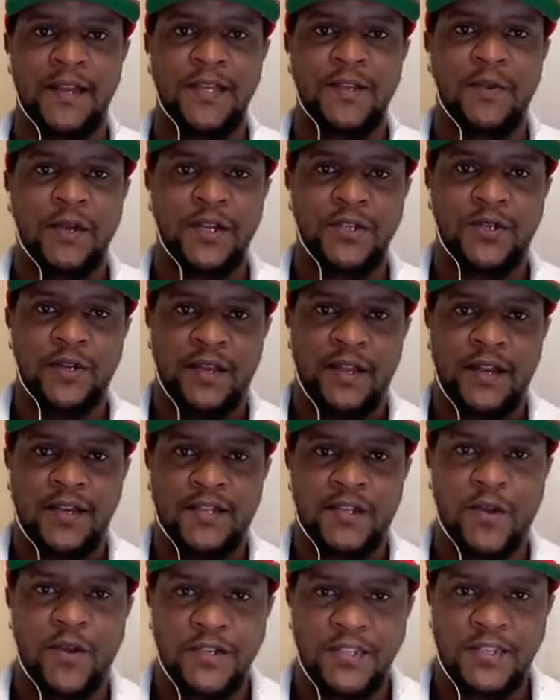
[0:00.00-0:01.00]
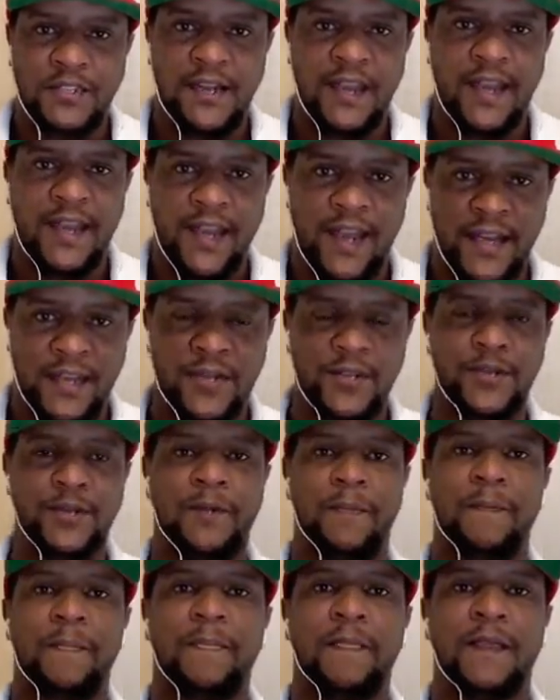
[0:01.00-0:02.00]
You wanted to create content like I do.